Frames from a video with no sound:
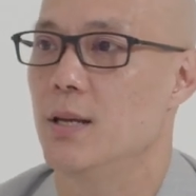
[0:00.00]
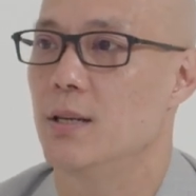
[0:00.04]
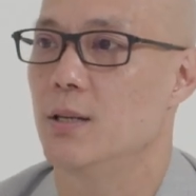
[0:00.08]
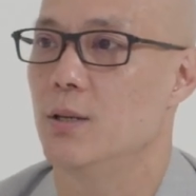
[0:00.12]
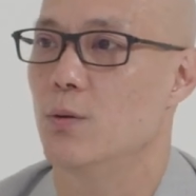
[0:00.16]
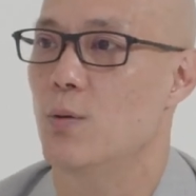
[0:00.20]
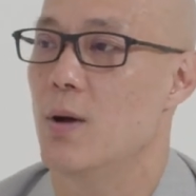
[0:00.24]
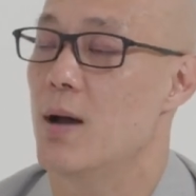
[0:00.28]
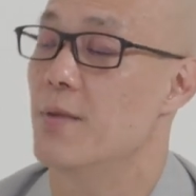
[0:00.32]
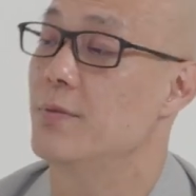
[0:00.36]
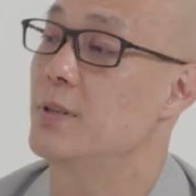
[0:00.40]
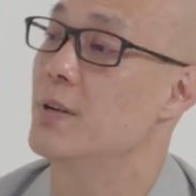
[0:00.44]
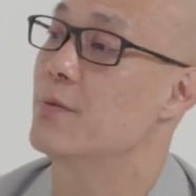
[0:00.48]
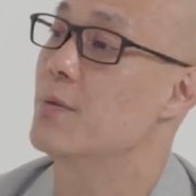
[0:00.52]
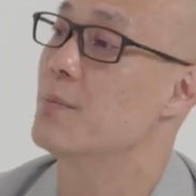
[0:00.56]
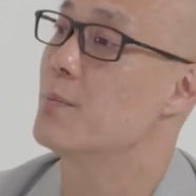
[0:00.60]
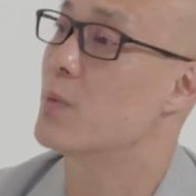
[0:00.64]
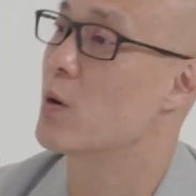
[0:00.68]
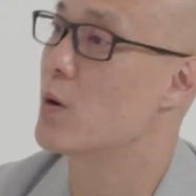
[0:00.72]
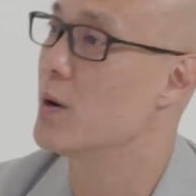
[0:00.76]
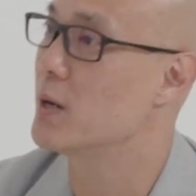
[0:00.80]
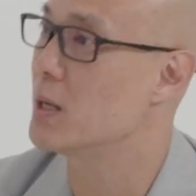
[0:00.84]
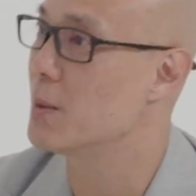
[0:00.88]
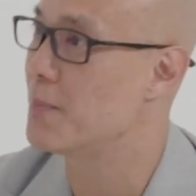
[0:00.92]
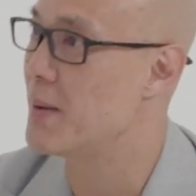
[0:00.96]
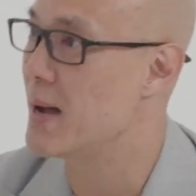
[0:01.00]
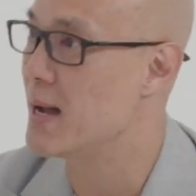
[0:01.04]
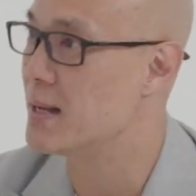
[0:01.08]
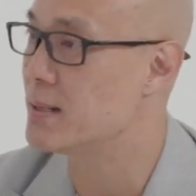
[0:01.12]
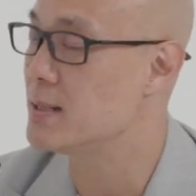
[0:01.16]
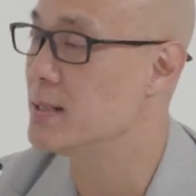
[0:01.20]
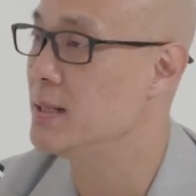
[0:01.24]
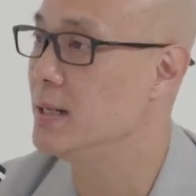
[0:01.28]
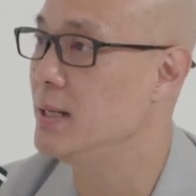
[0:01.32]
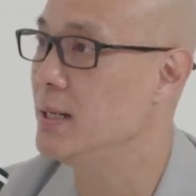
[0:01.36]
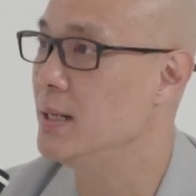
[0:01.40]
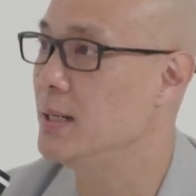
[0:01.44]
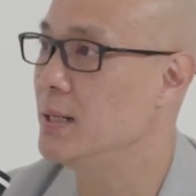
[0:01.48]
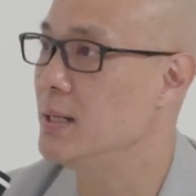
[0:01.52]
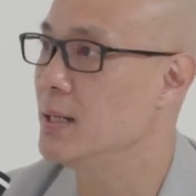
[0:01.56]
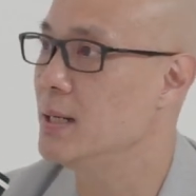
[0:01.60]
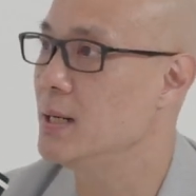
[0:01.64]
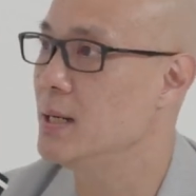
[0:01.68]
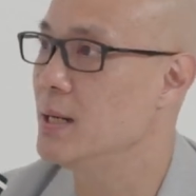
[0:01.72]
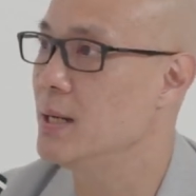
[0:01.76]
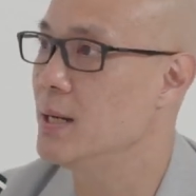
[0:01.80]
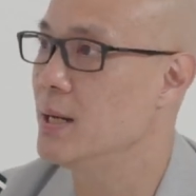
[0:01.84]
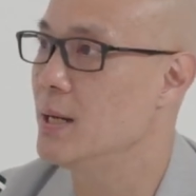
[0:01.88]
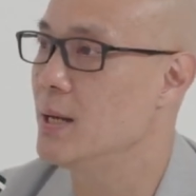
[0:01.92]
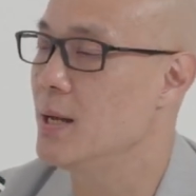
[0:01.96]
you have different borrowing capacity.
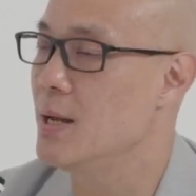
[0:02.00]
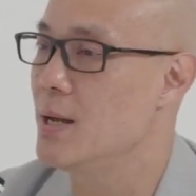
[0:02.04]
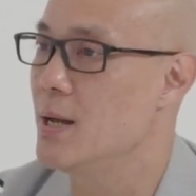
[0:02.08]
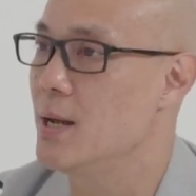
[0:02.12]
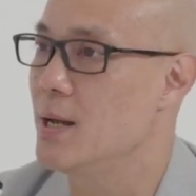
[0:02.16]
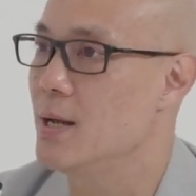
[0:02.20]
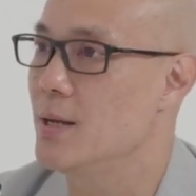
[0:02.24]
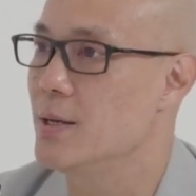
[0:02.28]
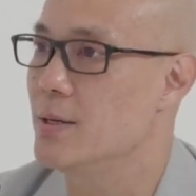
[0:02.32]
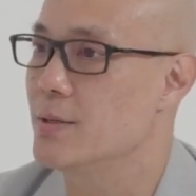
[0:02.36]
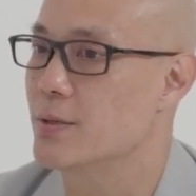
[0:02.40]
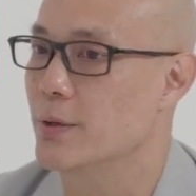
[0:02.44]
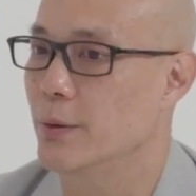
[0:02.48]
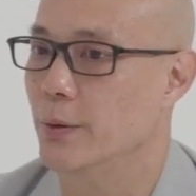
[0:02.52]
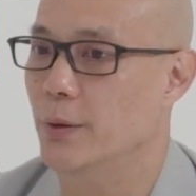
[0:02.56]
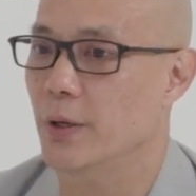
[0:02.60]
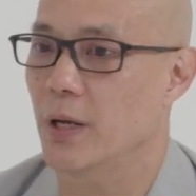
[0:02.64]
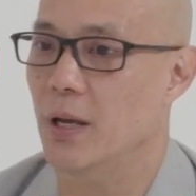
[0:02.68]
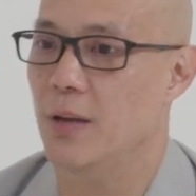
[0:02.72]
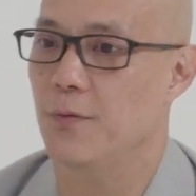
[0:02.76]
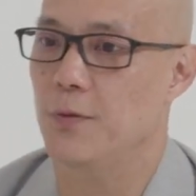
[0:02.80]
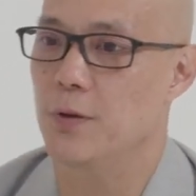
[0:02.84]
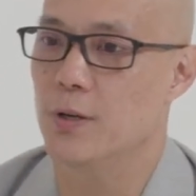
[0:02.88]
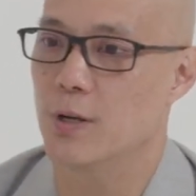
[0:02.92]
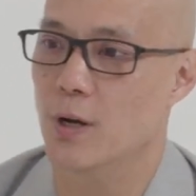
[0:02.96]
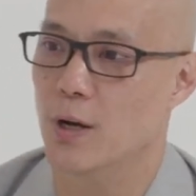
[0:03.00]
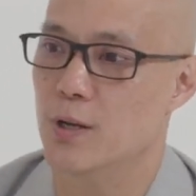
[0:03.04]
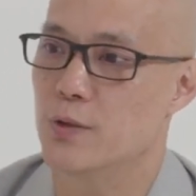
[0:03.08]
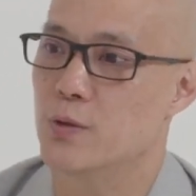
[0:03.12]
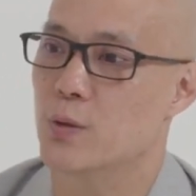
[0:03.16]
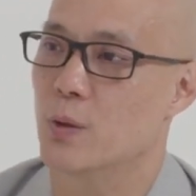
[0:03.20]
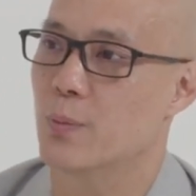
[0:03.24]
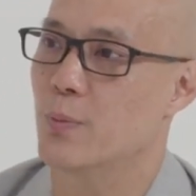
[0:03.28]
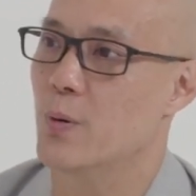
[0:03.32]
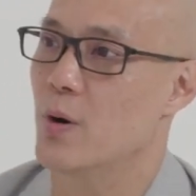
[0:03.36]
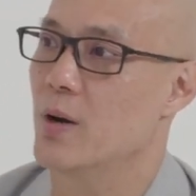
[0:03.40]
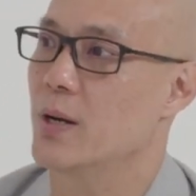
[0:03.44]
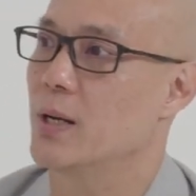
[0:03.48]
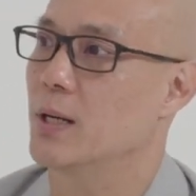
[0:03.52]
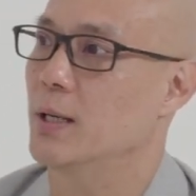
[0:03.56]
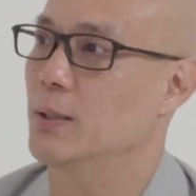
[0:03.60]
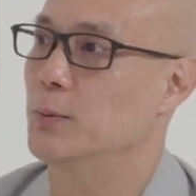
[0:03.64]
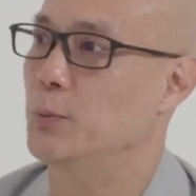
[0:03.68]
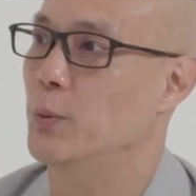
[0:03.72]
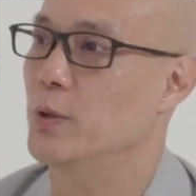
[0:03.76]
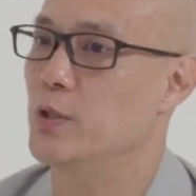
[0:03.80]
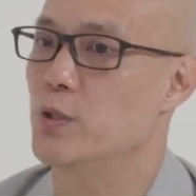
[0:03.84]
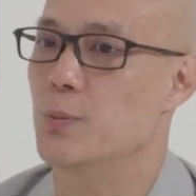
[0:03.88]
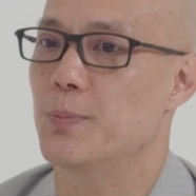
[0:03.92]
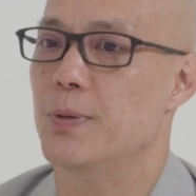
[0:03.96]
So if you go to a broker,
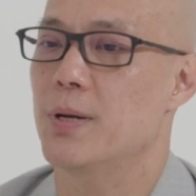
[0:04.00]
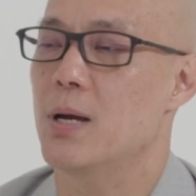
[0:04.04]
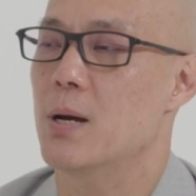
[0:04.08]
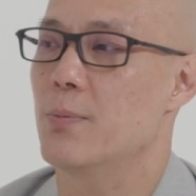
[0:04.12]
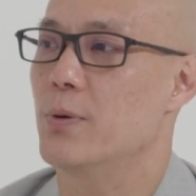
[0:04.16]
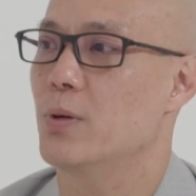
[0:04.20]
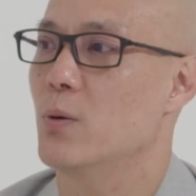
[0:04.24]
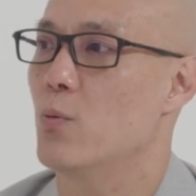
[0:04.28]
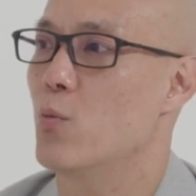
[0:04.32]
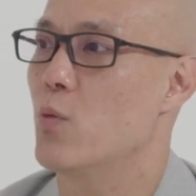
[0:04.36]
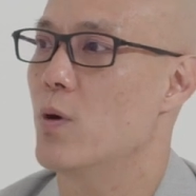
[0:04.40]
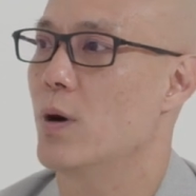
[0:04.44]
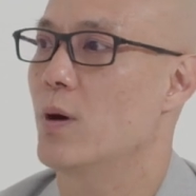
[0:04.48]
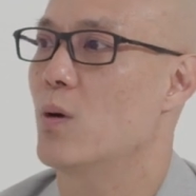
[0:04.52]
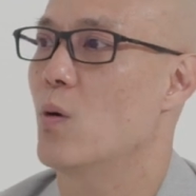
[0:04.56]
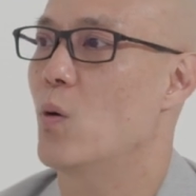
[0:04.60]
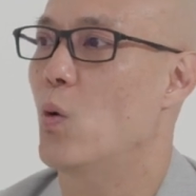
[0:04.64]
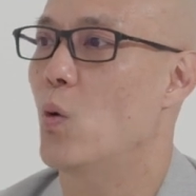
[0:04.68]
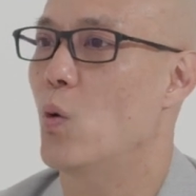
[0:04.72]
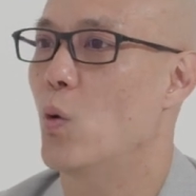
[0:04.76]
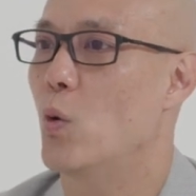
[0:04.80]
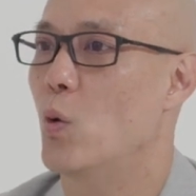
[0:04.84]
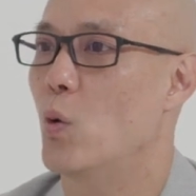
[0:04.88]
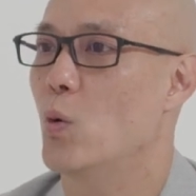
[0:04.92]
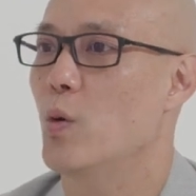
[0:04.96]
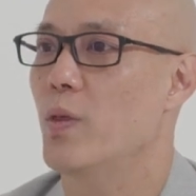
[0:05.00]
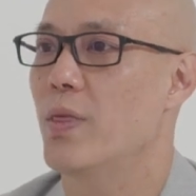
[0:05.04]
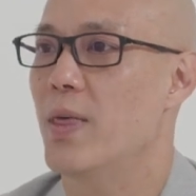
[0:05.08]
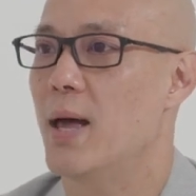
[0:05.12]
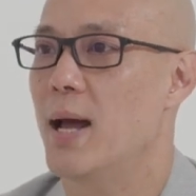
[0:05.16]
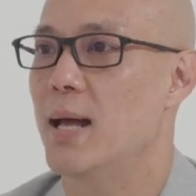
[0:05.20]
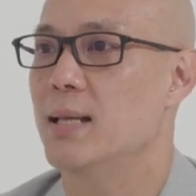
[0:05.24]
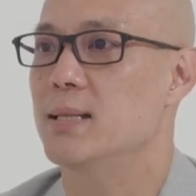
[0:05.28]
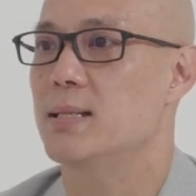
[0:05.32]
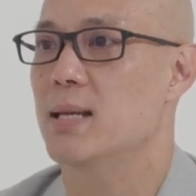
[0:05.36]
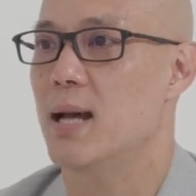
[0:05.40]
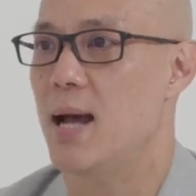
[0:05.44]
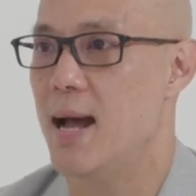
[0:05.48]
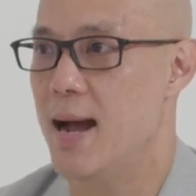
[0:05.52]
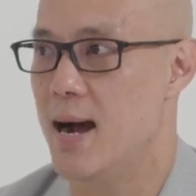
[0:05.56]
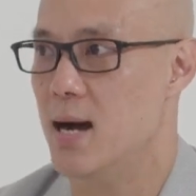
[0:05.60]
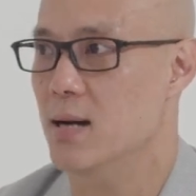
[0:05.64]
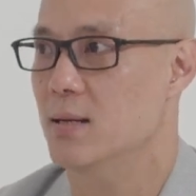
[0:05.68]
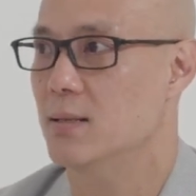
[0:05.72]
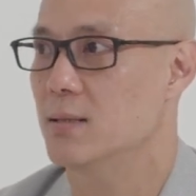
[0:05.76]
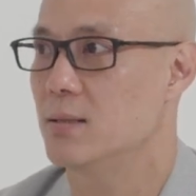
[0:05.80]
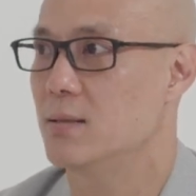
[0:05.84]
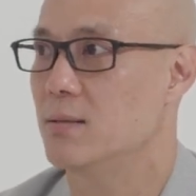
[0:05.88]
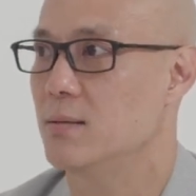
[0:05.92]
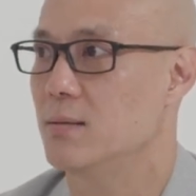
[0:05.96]
we should be able to work all that
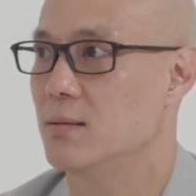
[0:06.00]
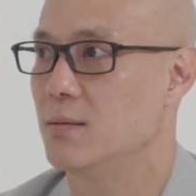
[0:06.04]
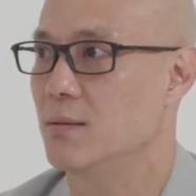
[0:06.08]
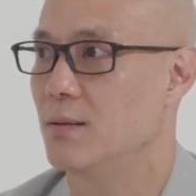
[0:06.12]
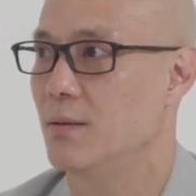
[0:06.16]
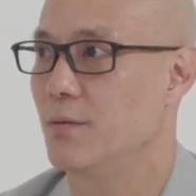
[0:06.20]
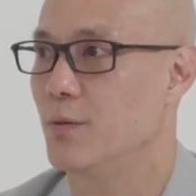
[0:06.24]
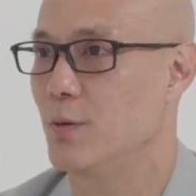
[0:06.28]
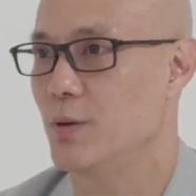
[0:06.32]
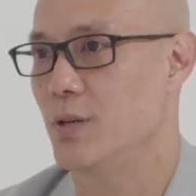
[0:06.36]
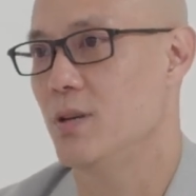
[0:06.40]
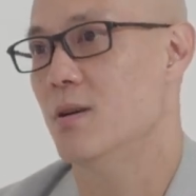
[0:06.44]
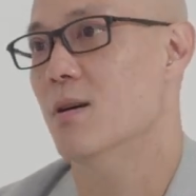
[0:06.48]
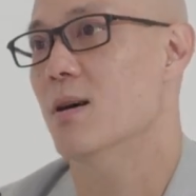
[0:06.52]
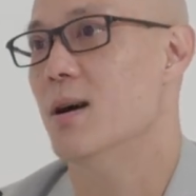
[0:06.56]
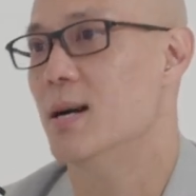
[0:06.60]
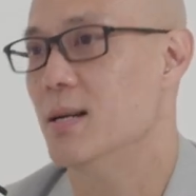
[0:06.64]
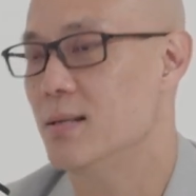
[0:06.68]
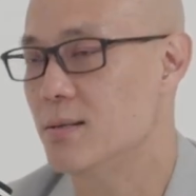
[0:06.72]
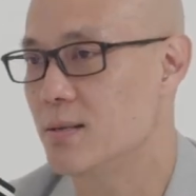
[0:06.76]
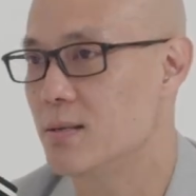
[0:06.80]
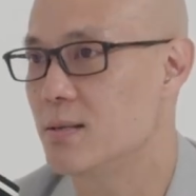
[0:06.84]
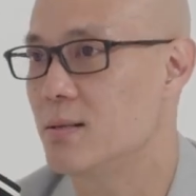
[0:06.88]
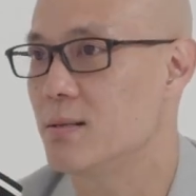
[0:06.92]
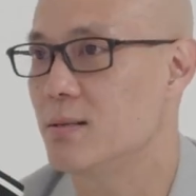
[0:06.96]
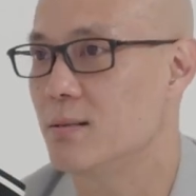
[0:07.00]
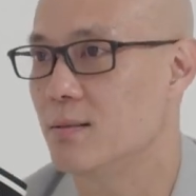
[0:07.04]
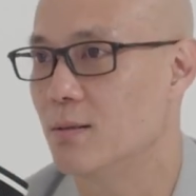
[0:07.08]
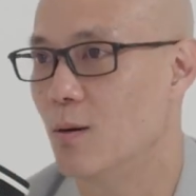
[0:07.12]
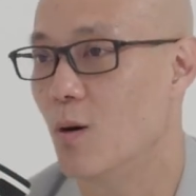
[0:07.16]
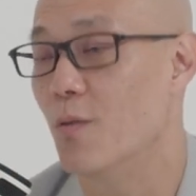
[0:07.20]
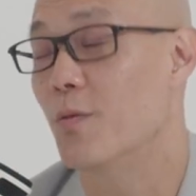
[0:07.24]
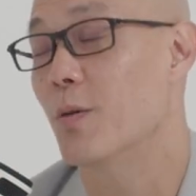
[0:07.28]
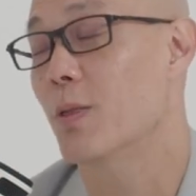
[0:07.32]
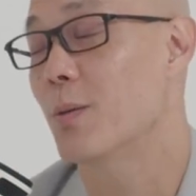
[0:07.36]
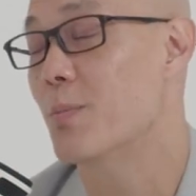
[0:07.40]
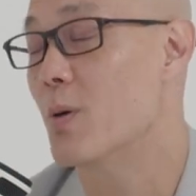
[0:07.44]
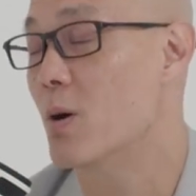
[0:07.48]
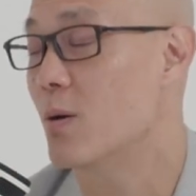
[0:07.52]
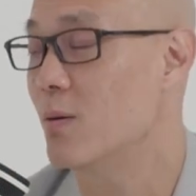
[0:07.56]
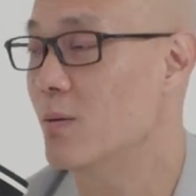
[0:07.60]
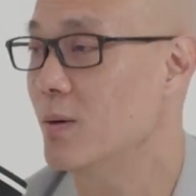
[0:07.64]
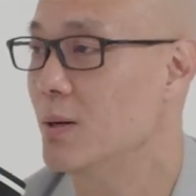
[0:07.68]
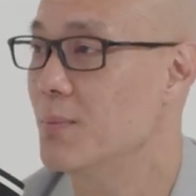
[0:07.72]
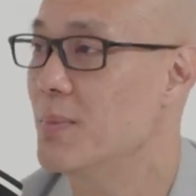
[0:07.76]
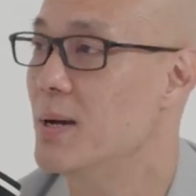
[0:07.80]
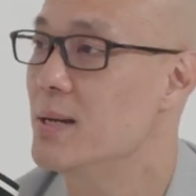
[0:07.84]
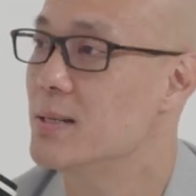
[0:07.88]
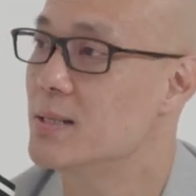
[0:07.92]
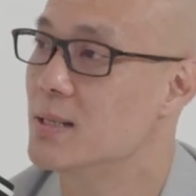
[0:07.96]
out for you guys, or for the
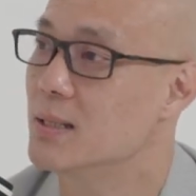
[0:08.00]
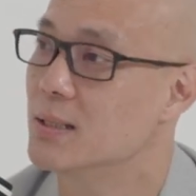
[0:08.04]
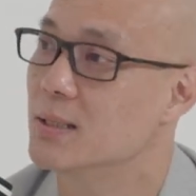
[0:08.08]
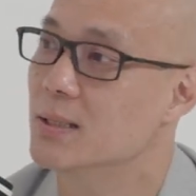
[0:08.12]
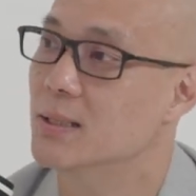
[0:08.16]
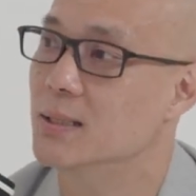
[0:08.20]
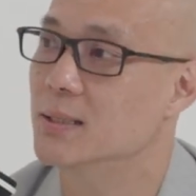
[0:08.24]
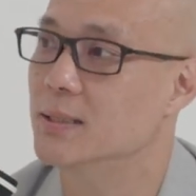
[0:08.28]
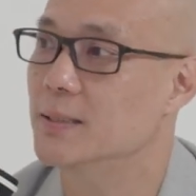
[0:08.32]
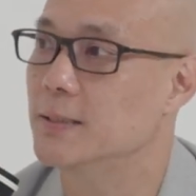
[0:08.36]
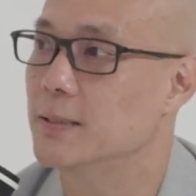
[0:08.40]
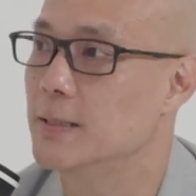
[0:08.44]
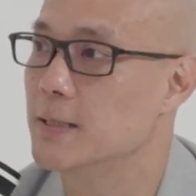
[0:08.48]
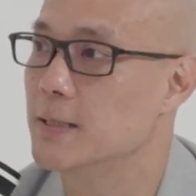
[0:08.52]
borrower, basically.